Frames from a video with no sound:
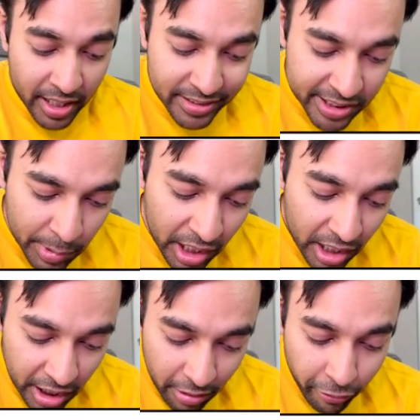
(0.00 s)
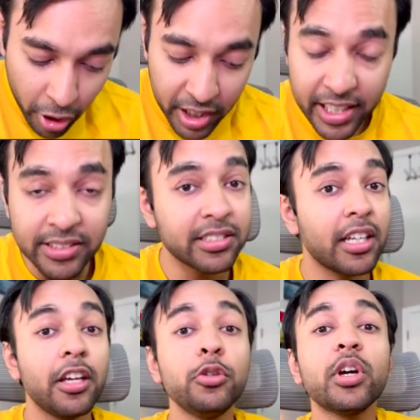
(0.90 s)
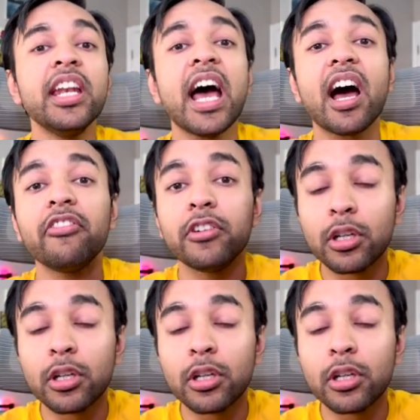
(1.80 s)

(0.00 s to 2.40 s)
Similarly, for a disk, you can have